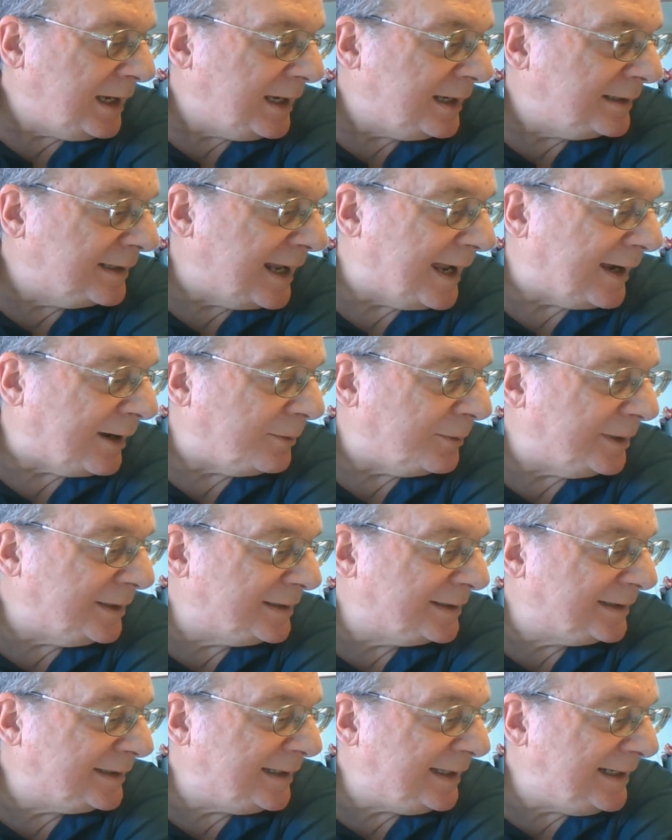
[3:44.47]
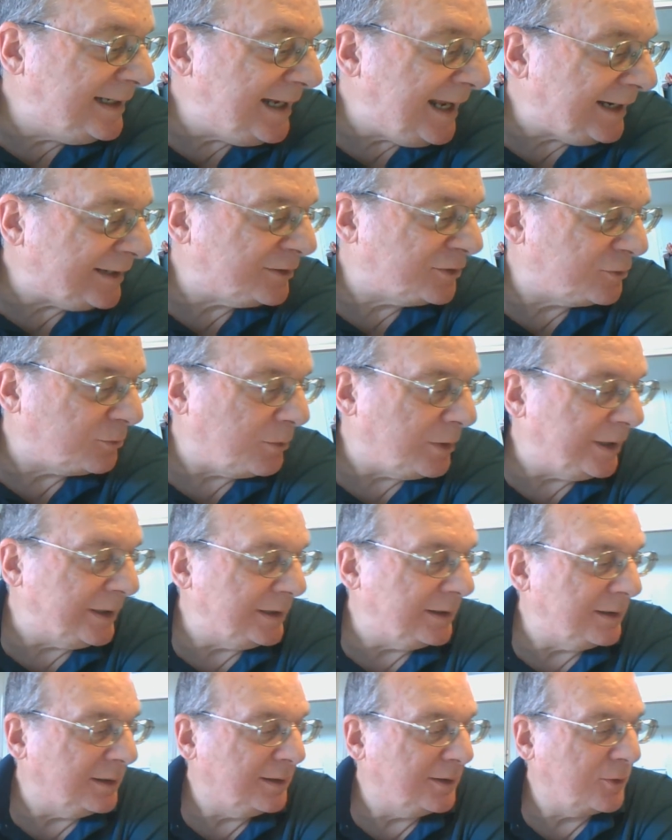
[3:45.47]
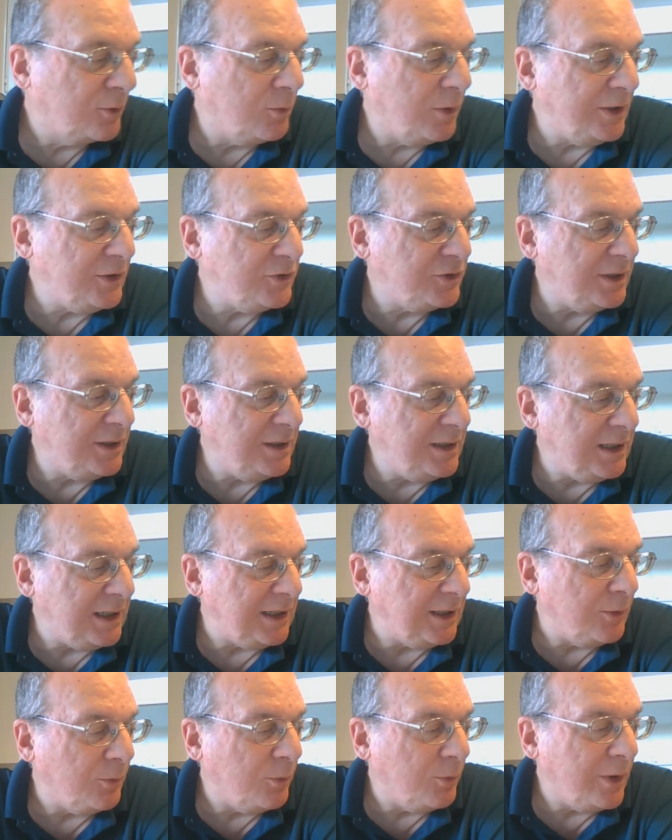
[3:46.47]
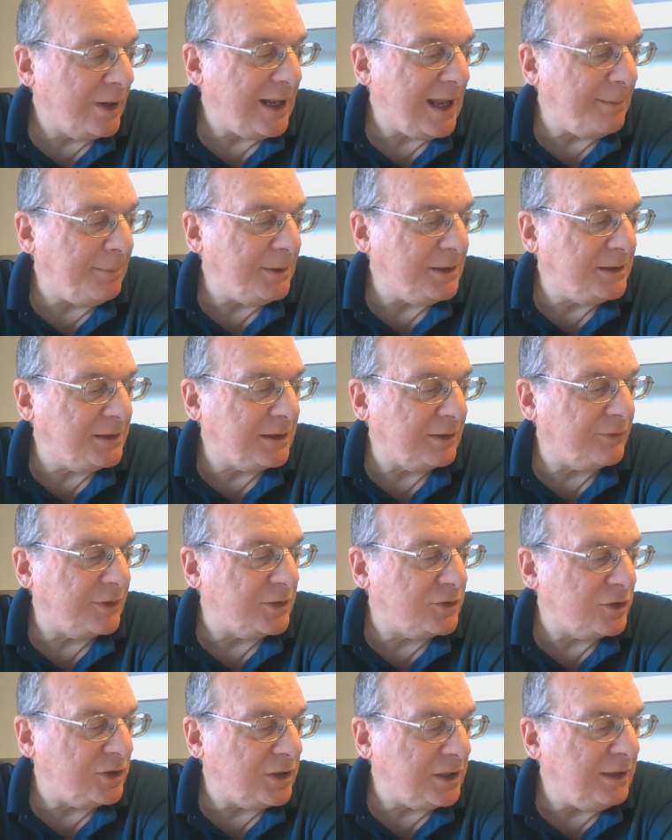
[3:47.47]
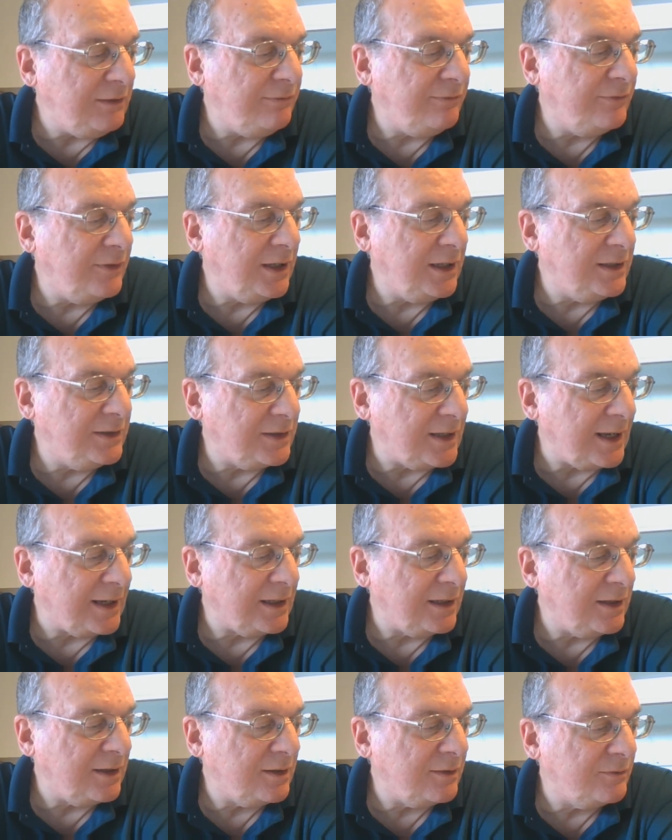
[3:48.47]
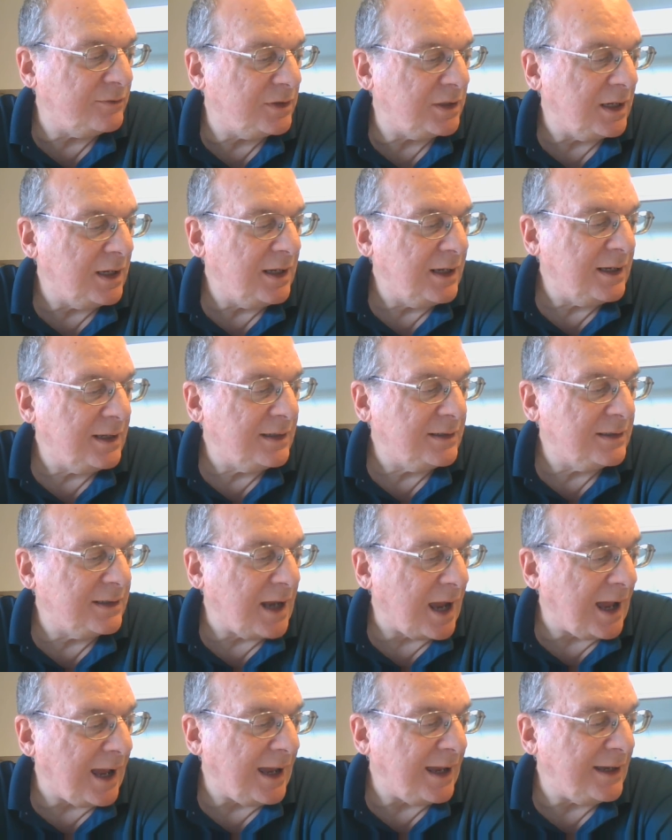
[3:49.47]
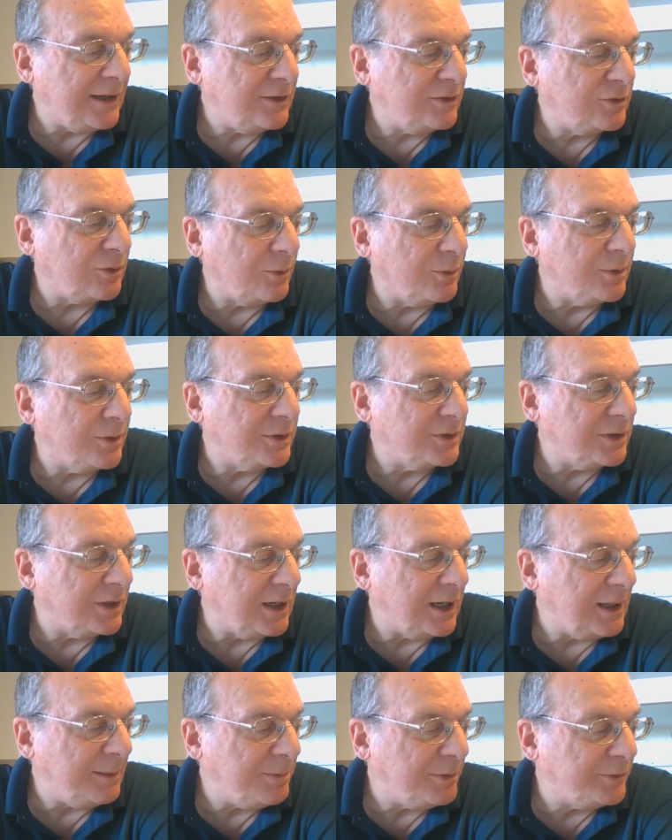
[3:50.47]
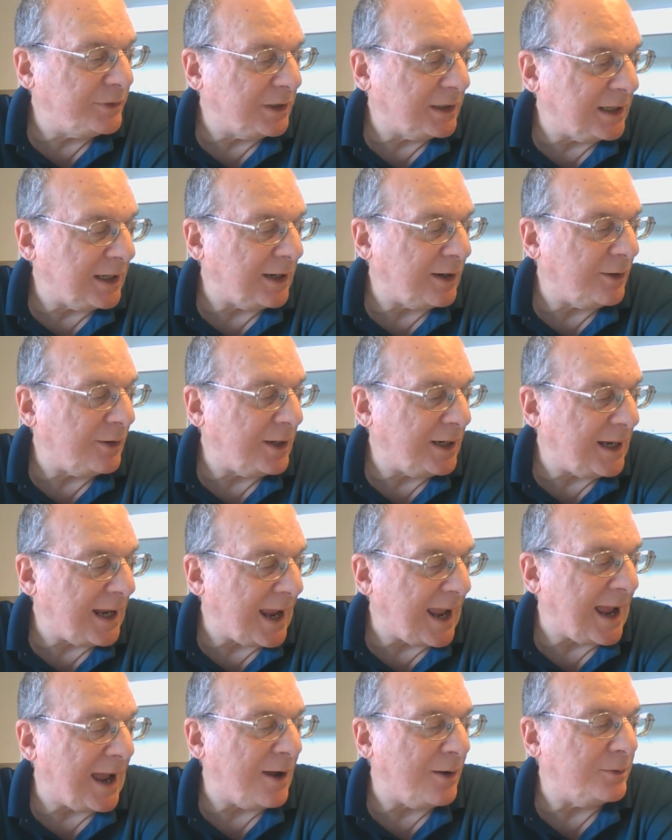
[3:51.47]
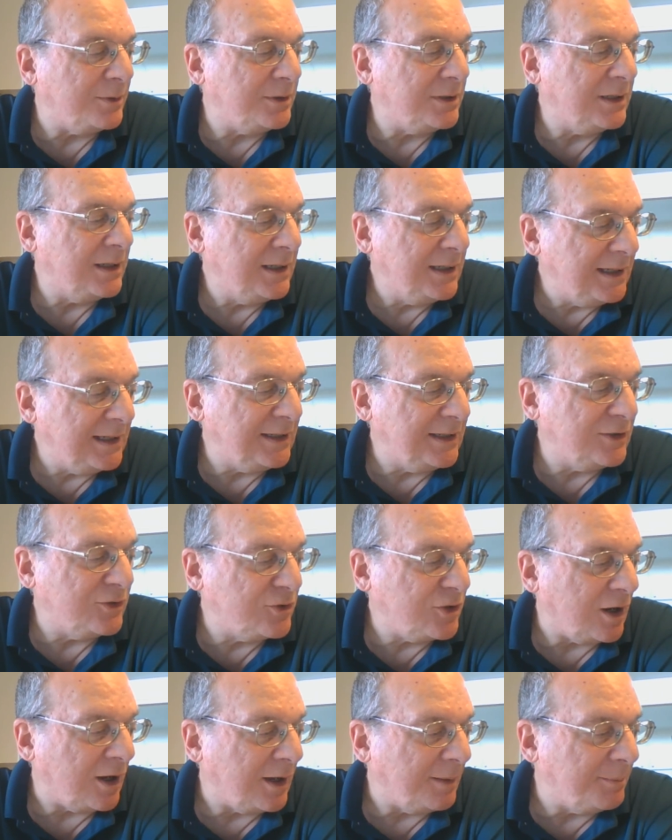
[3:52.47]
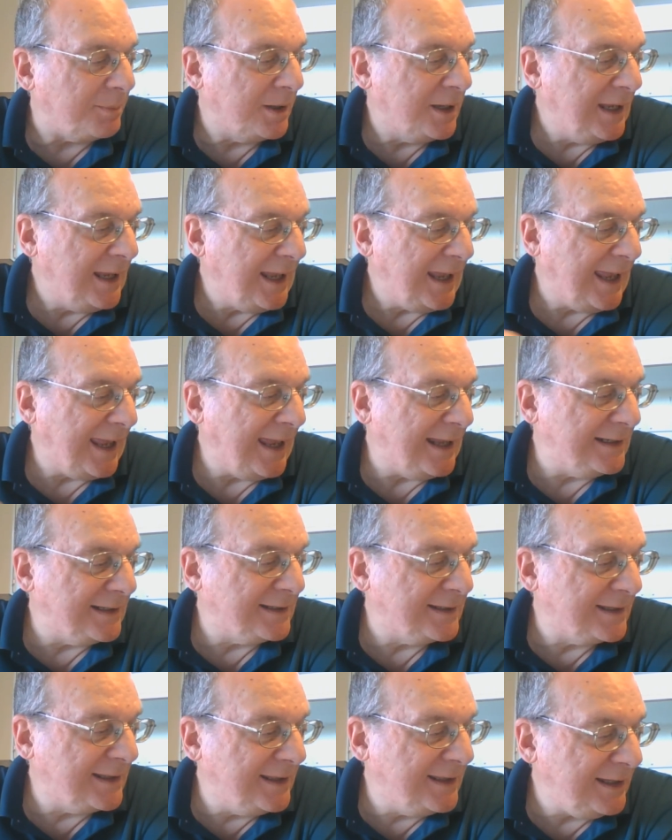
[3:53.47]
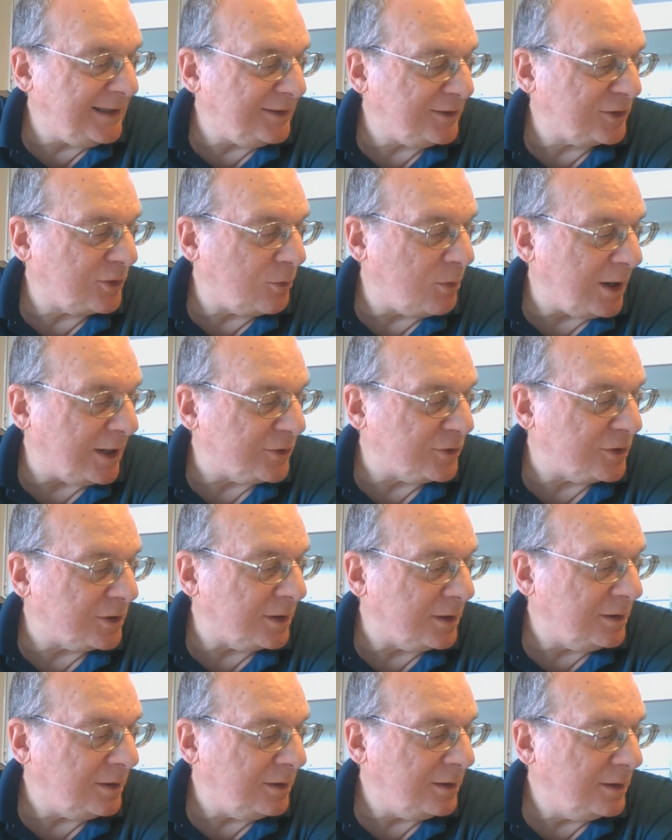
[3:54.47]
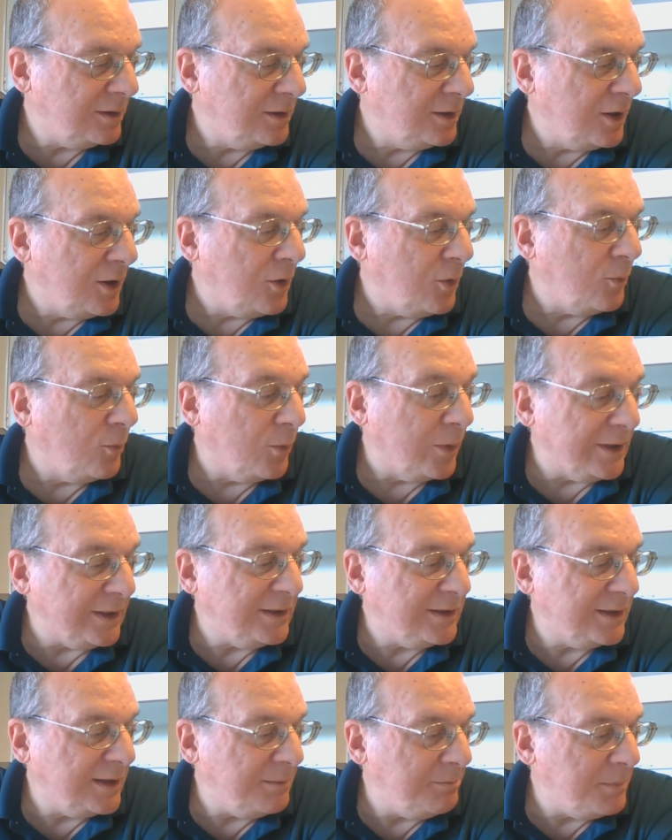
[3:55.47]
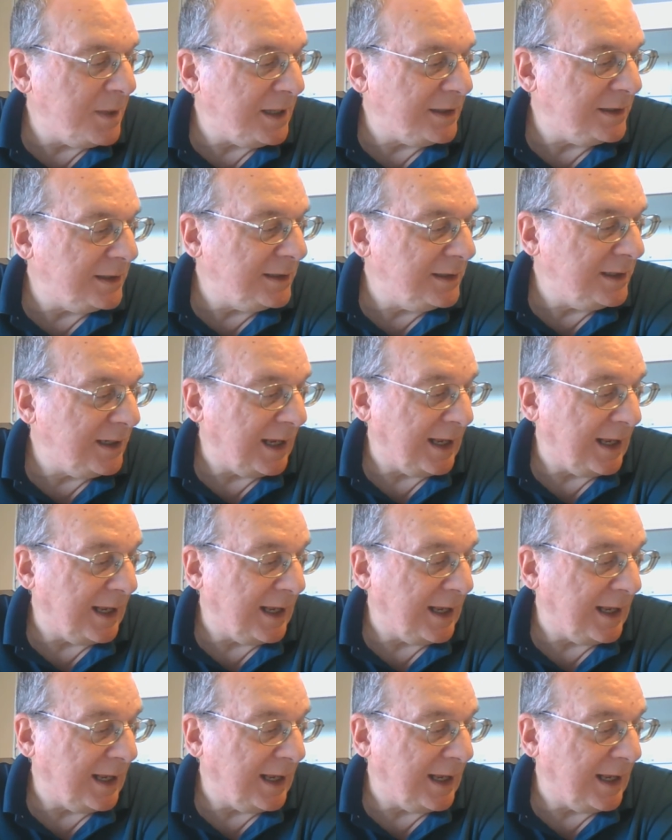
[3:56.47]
Now it's the next one. Question D. What happens if the chief executive dies or is unable to carry out his job? And it's this question, what is the method?